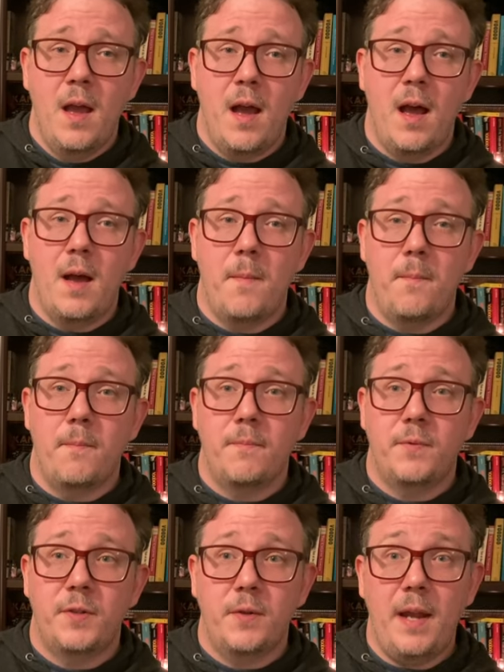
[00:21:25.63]
Um,
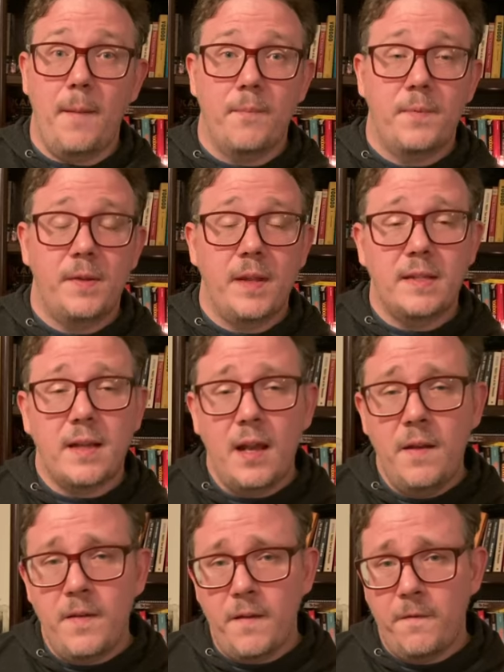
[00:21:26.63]
so yeah, so that's kind
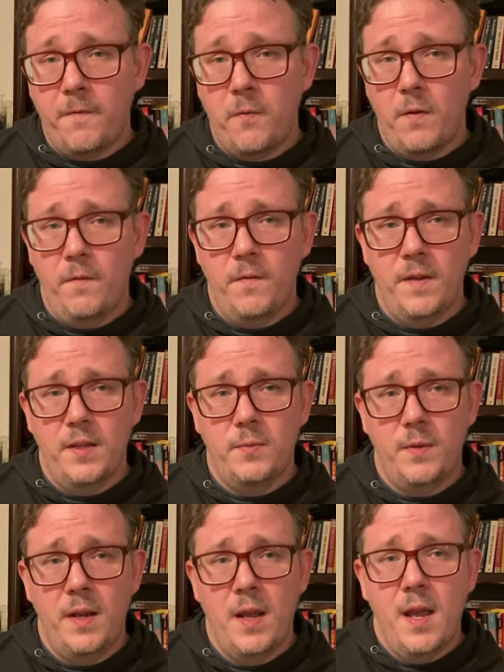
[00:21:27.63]
of it for, for this
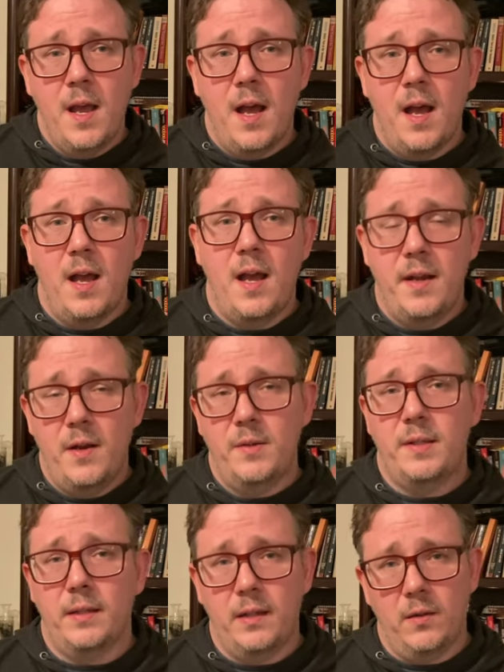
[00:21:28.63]
one. Uh, I know
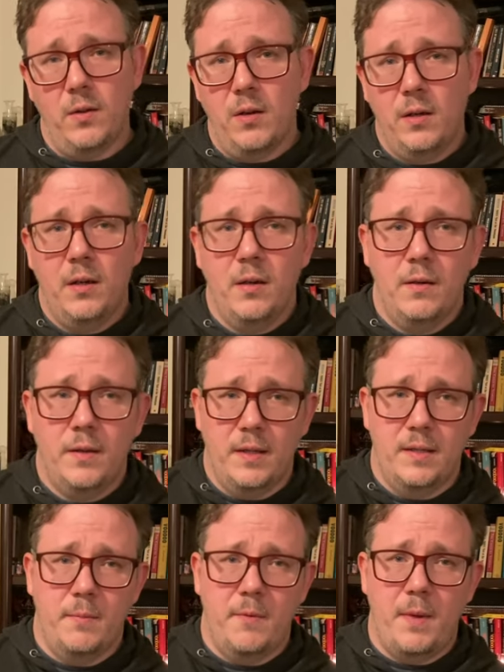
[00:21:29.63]
it's a little longer than
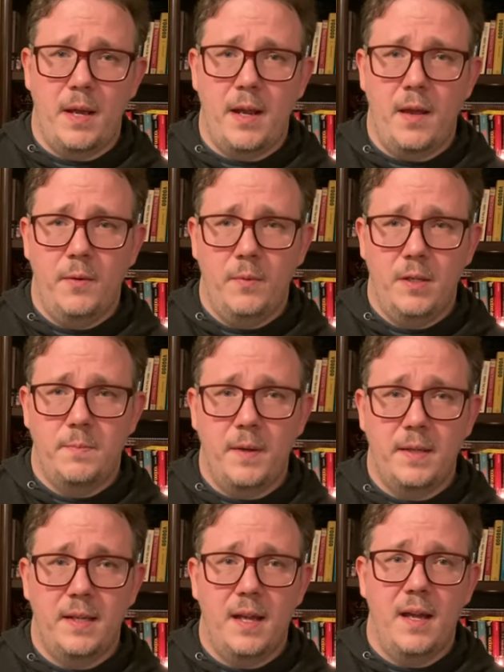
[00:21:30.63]
some of my other ones,
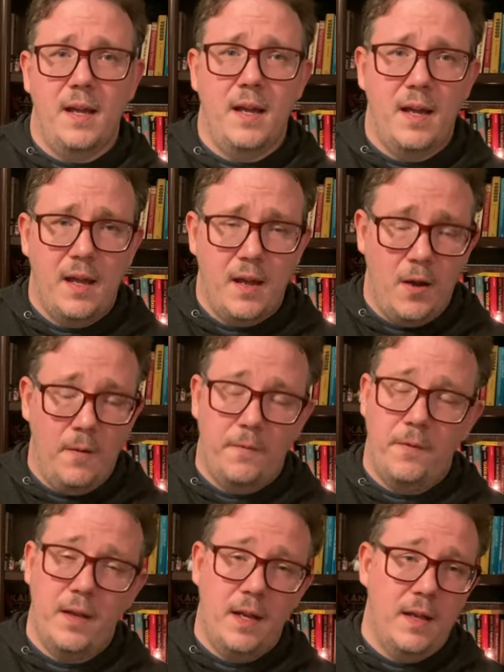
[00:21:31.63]
but uh,
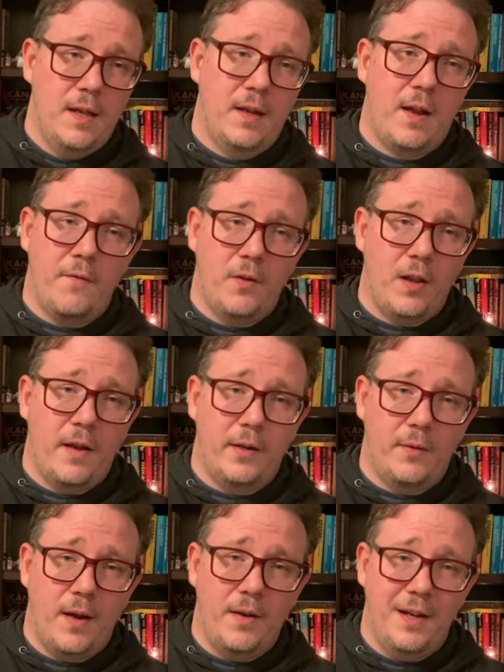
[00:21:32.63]
hopefully covered a lot of
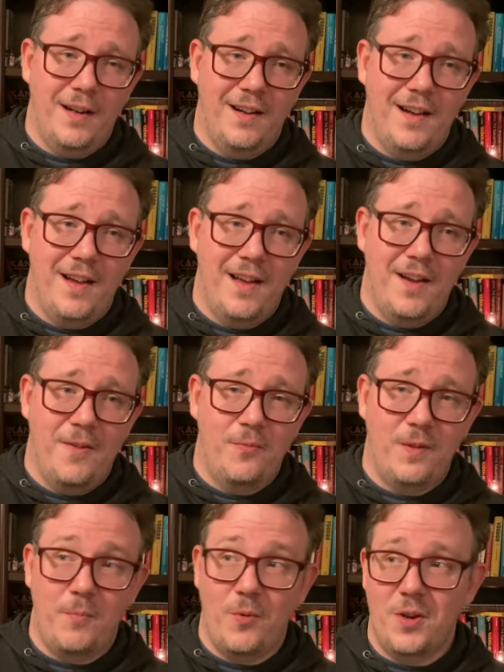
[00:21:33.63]
ground here. Uh,
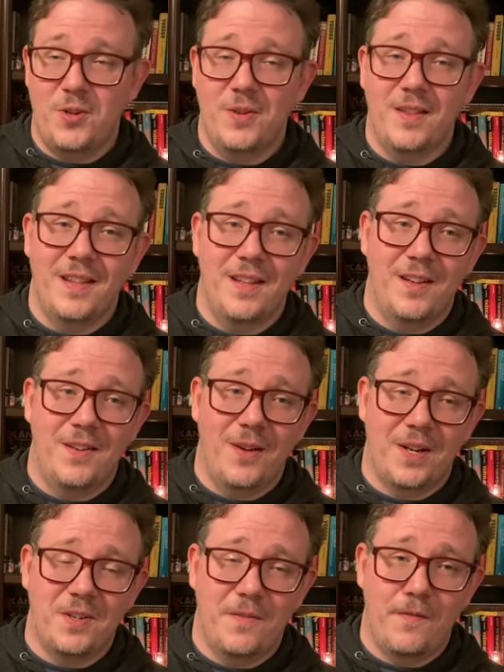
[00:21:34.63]
hopefully pointed you in the
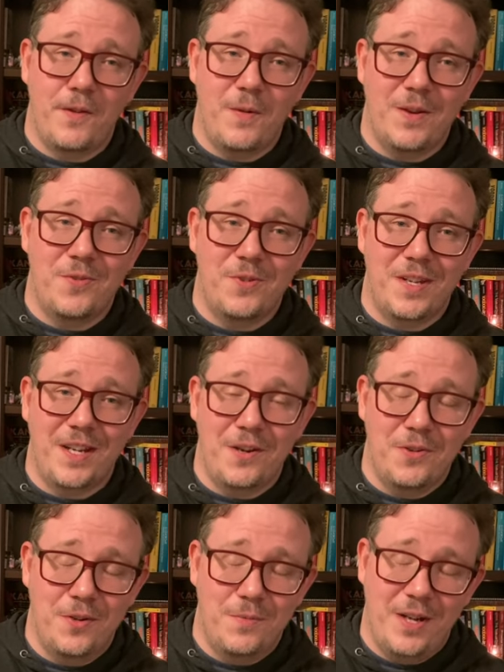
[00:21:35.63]
direction of a few interesting
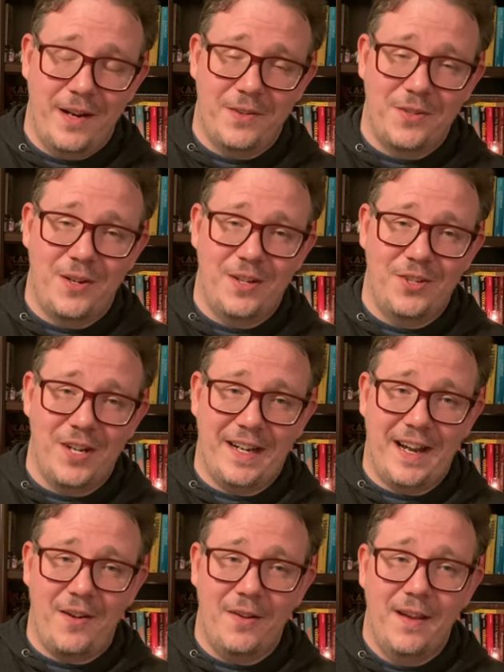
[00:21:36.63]
YouTube channels you can check
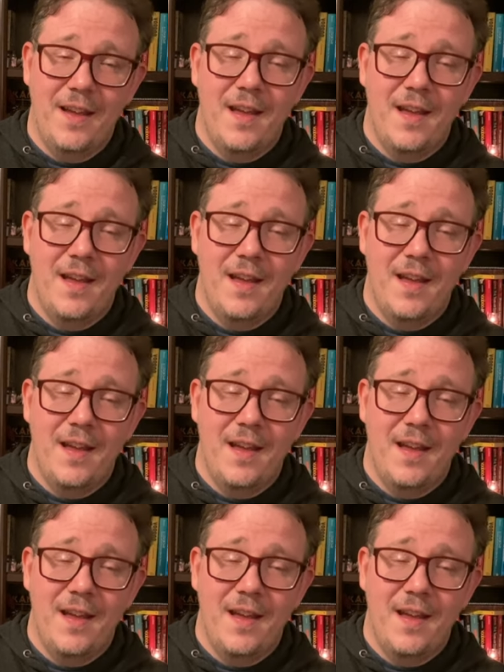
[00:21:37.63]
out.